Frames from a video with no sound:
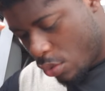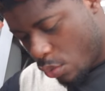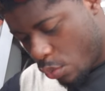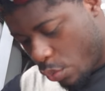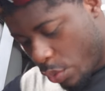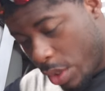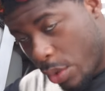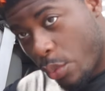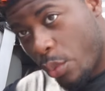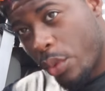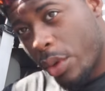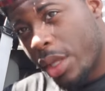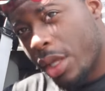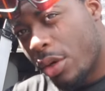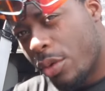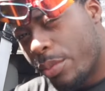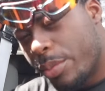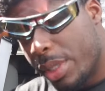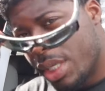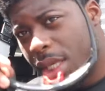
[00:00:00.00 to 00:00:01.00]
we
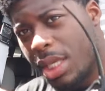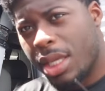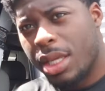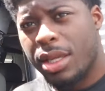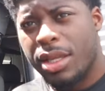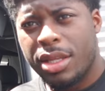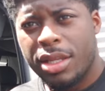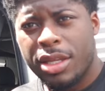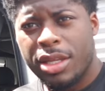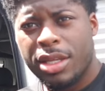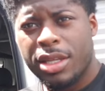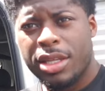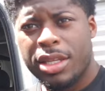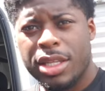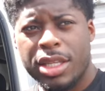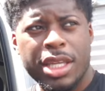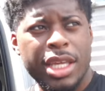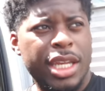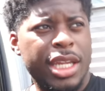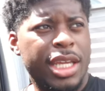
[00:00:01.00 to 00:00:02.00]
will be
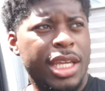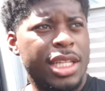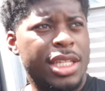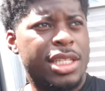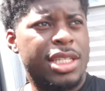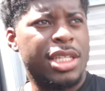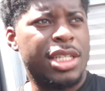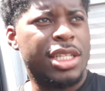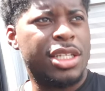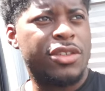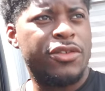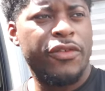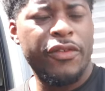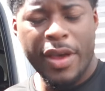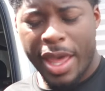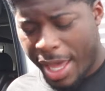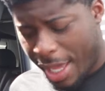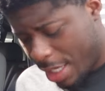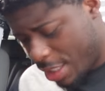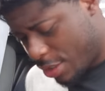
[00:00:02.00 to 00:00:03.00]
getting into this
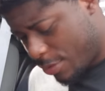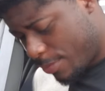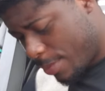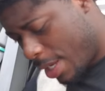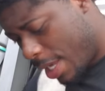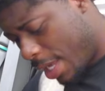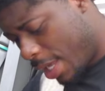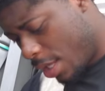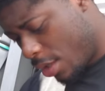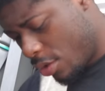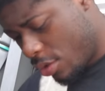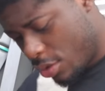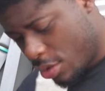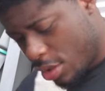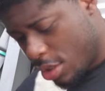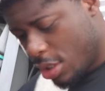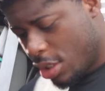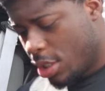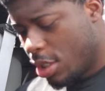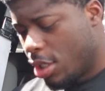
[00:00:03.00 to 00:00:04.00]
fast mile.
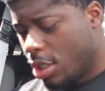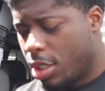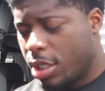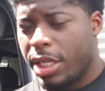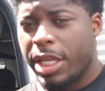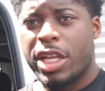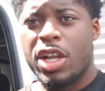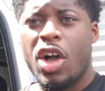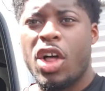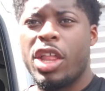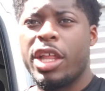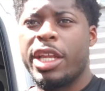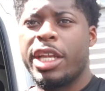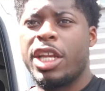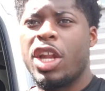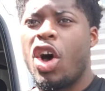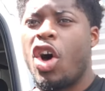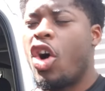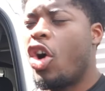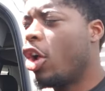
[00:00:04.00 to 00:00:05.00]
They call it
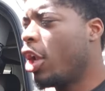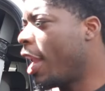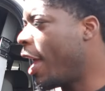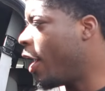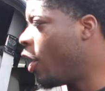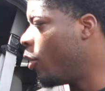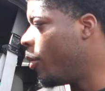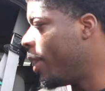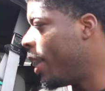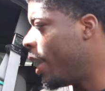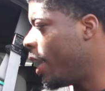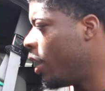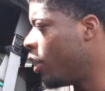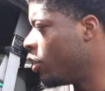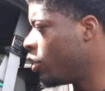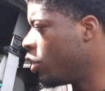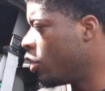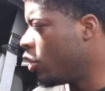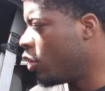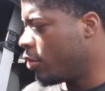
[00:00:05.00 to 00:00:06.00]
an all-out
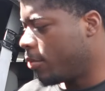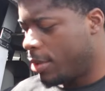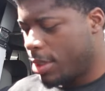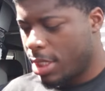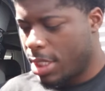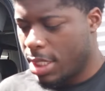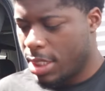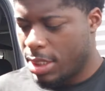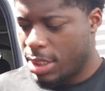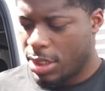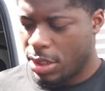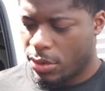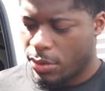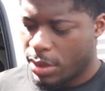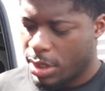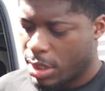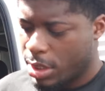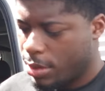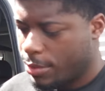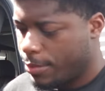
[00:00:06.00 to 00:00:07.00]
mile. You know what I'm saying? So
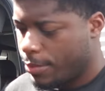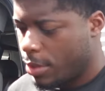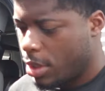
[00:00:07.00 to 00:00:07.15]
uh,